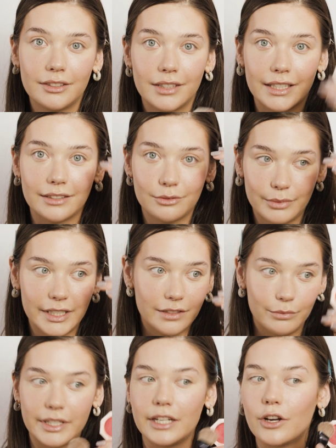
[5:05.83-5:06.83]
Like
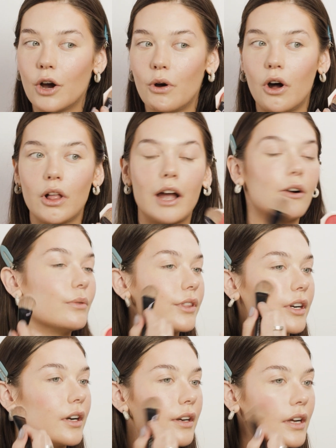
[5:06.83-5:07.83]
we can go all out with
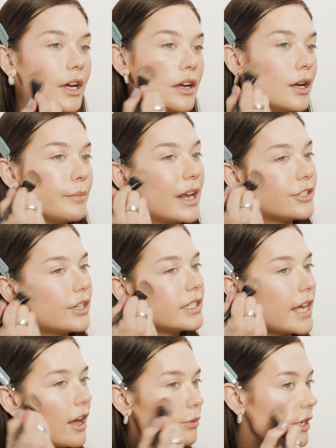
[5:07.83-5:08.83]
her. But as you can
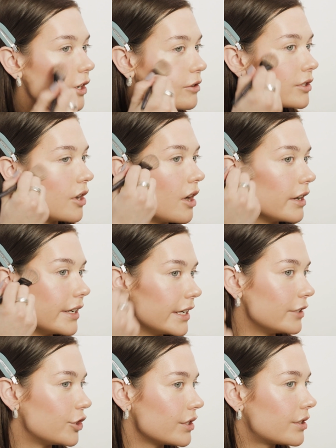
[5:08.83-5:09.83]
tell, when it goes on,
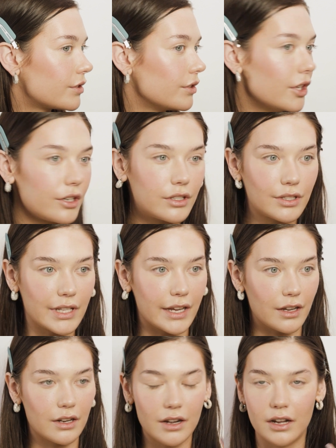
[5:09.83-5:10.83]
it just looks
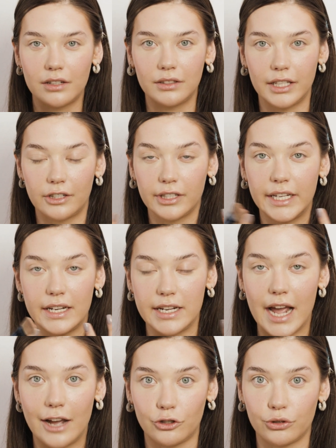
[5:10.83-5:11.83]
like literally a
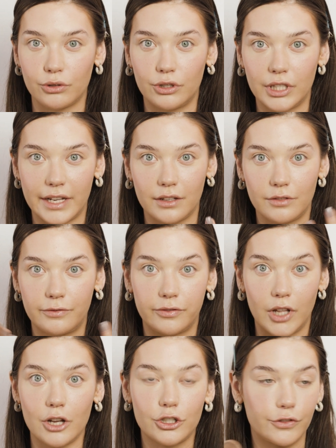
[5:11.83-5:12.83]
natural like
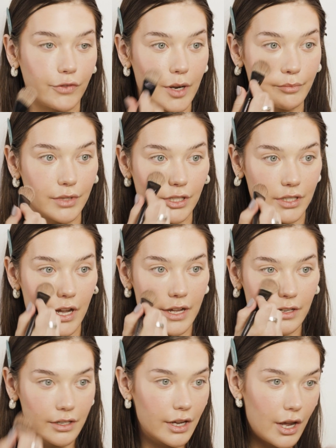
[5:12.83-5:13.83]
flush from the
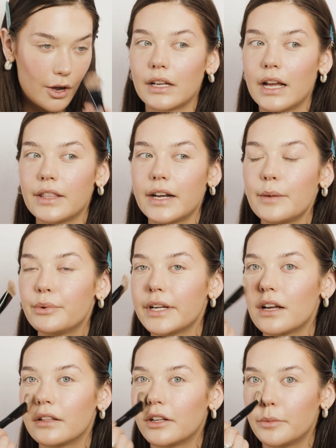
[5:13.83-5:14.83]
sun. And then I
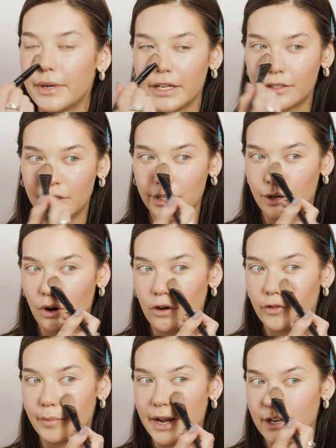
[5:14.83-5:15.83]
bring a little bit, you know,
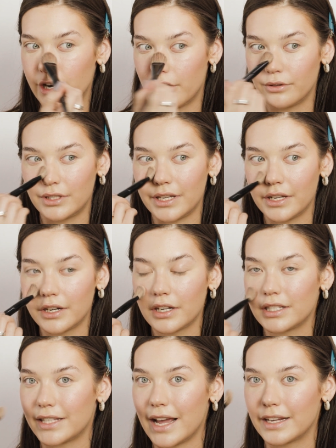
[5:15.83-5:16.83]
over my nose here
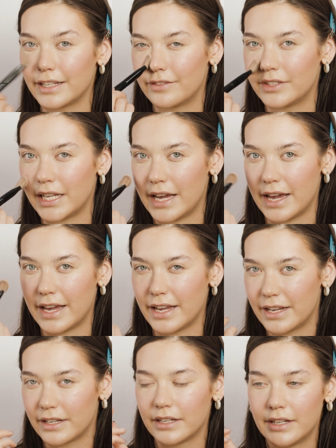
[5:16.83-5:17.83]
because that gives
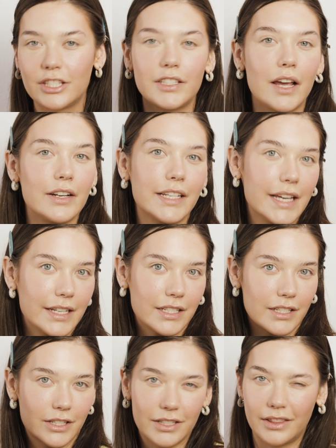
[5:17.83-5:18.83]
a
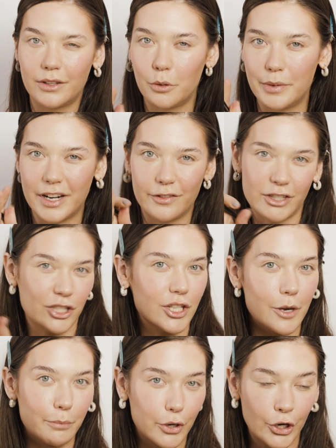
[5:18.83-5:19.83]
sun-kissed, little bit of a
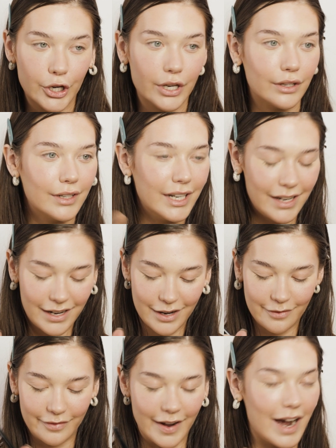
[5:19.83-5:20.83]
sunburn
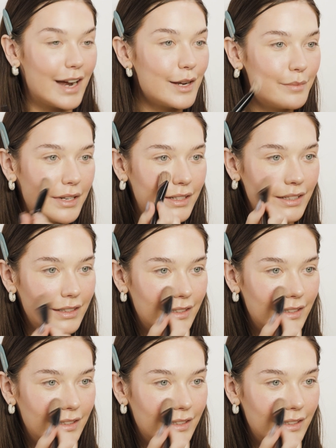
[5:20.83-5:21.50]
vibe.